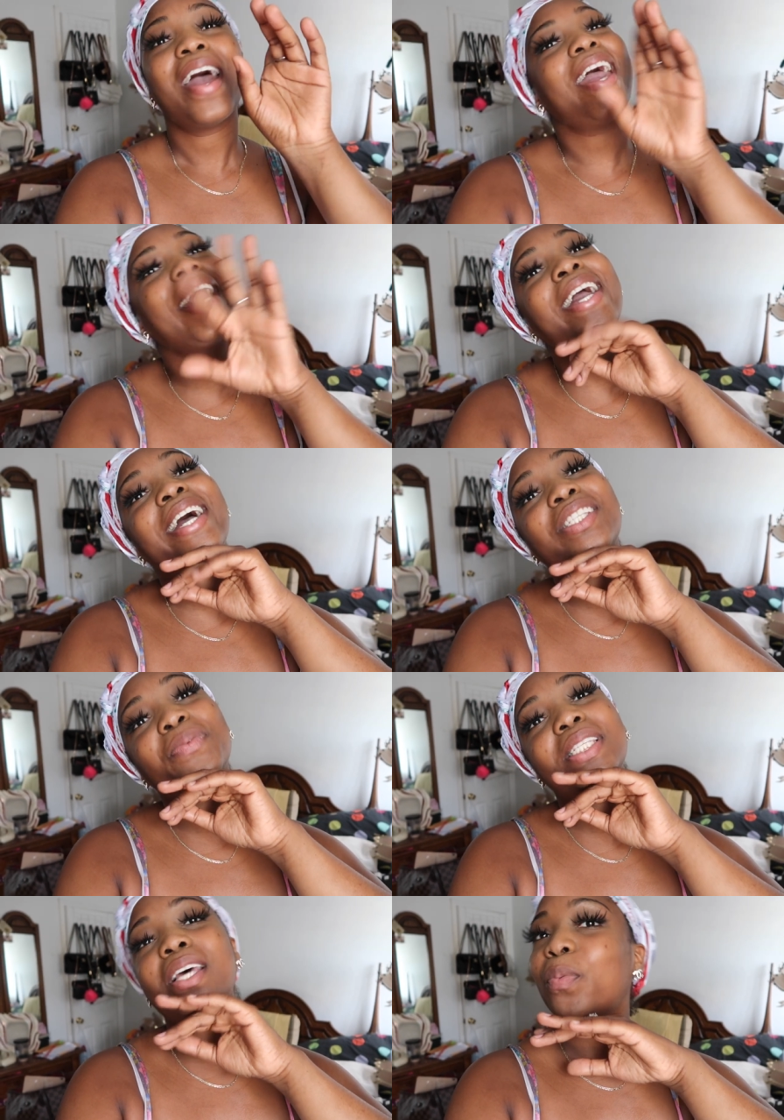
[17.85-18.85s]
hey guys
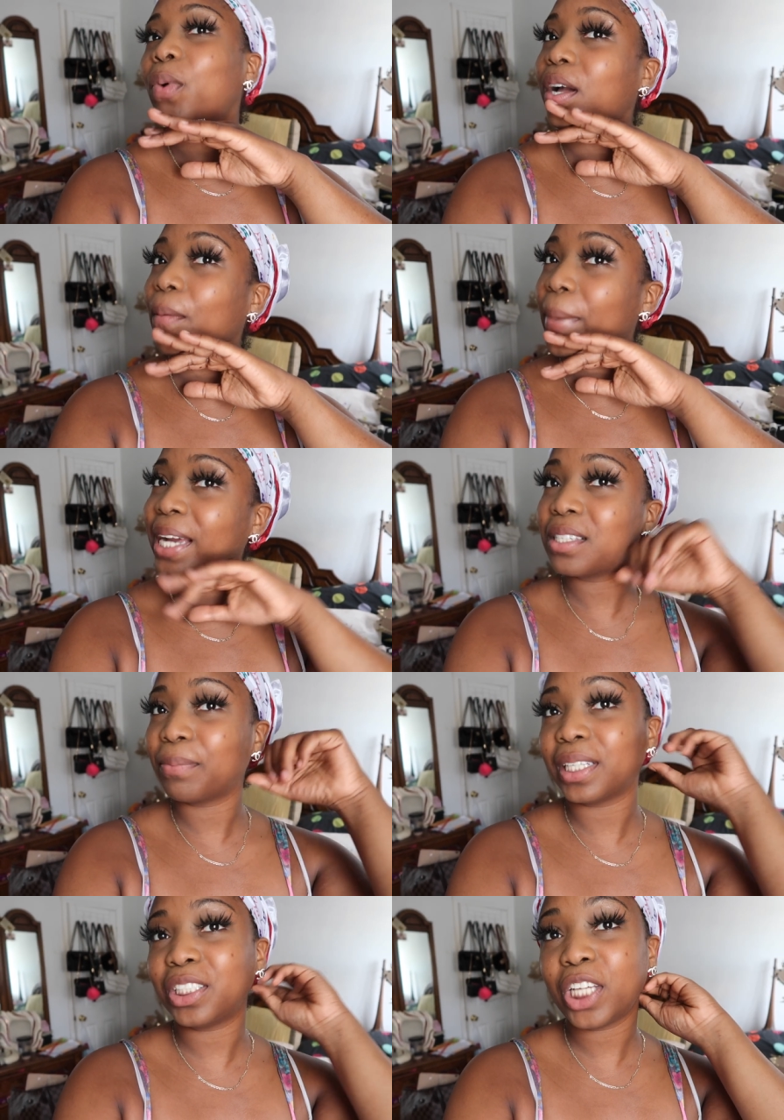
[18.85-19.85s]
what's up welcome back to
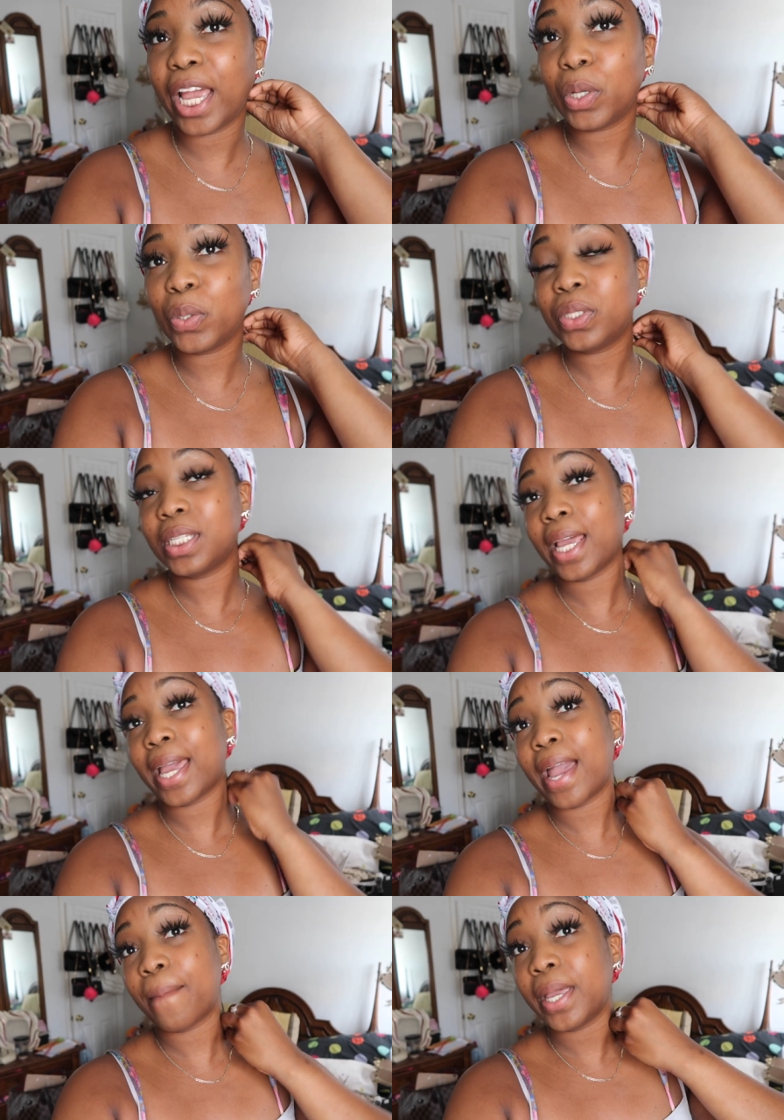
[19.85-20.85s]
my channel
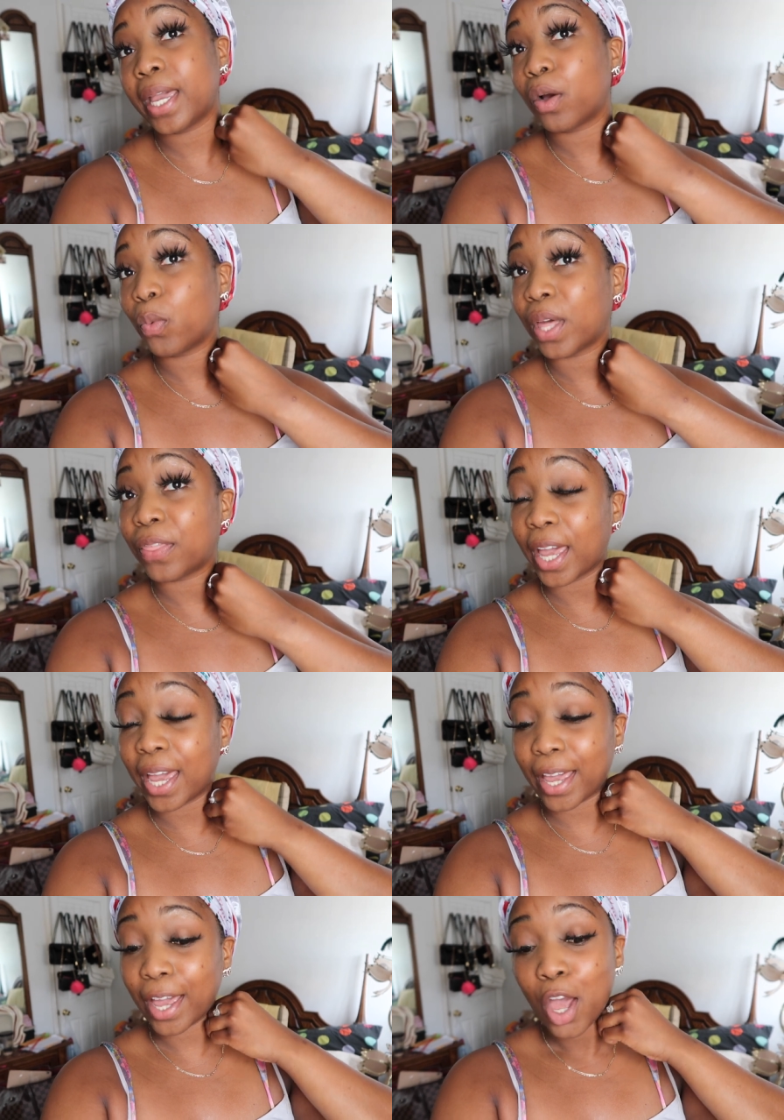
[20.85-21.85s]
today i am here with
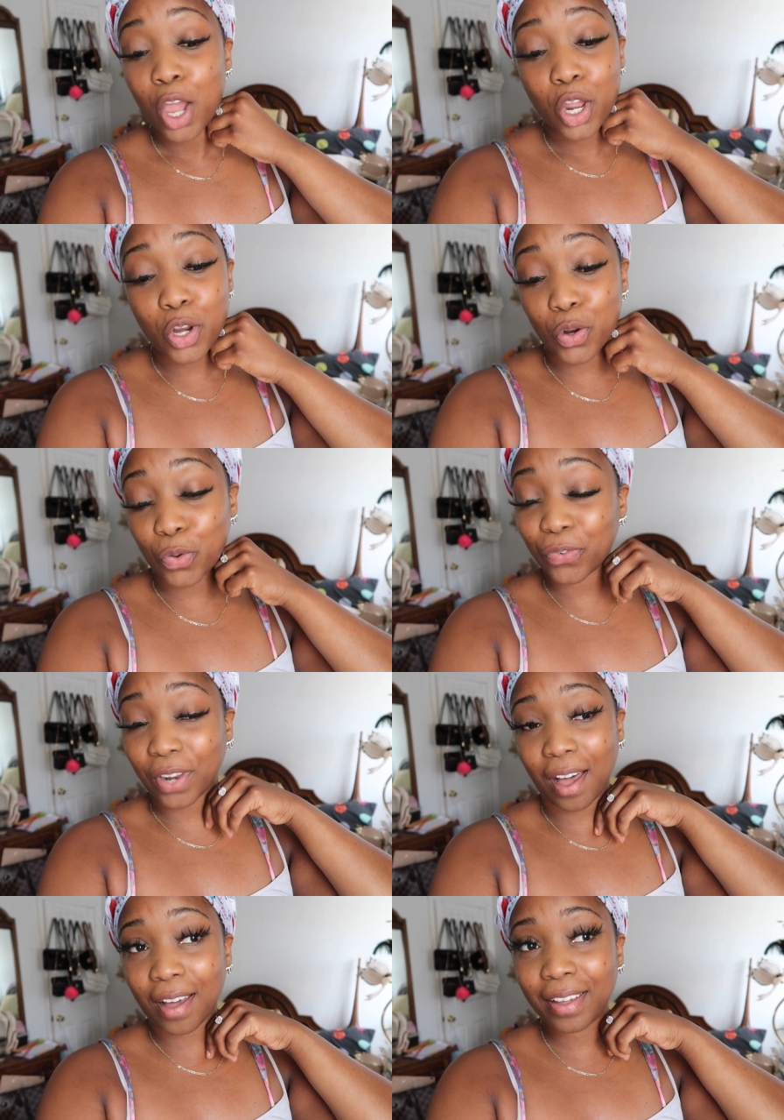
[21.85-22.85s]
a new
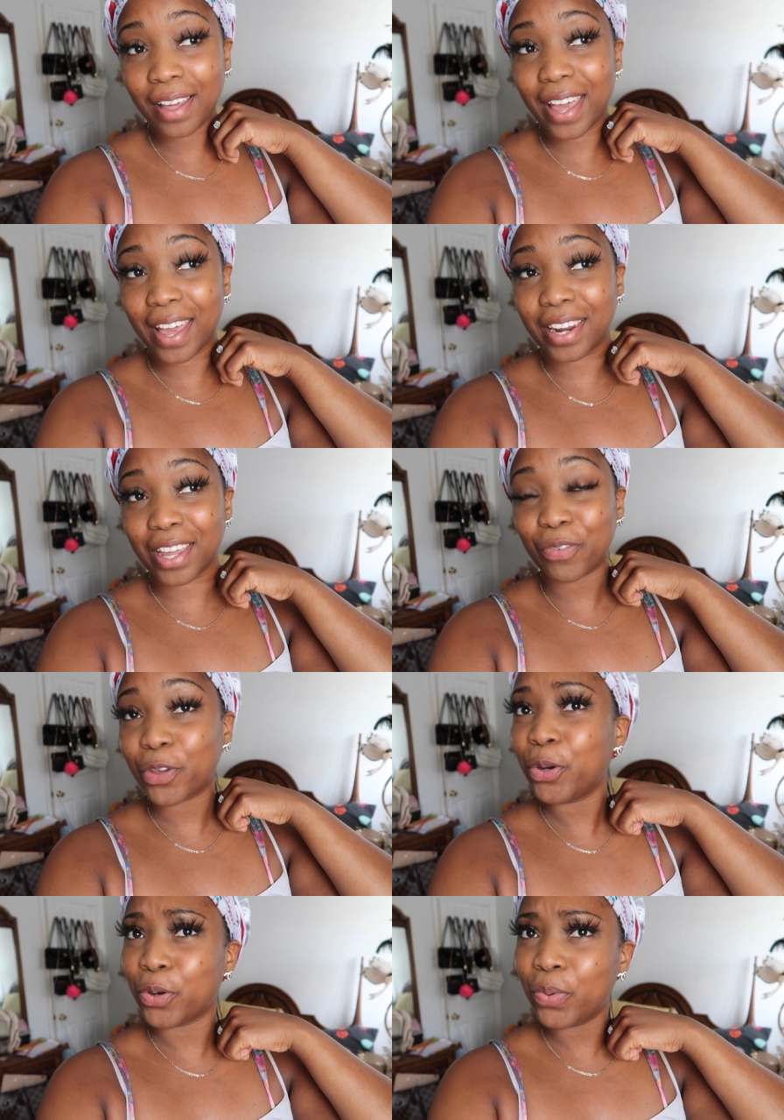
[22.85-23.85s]
vlog and
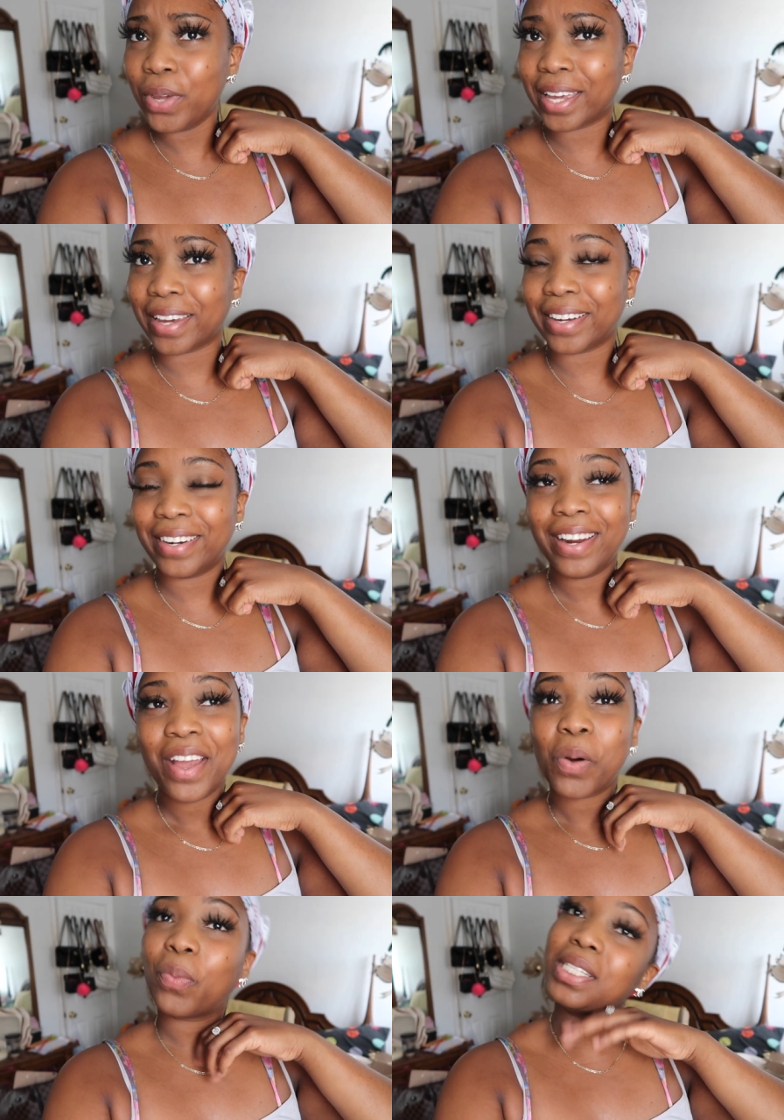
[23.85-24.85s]
if you're new here
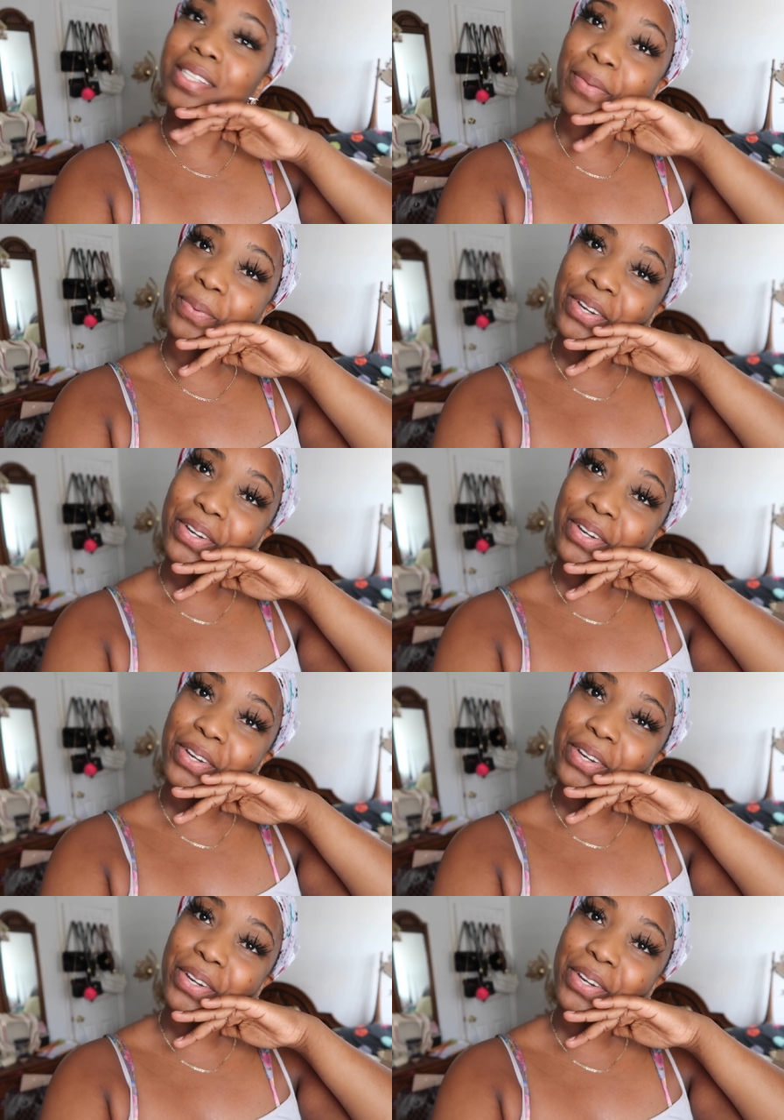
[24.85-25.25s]
what's up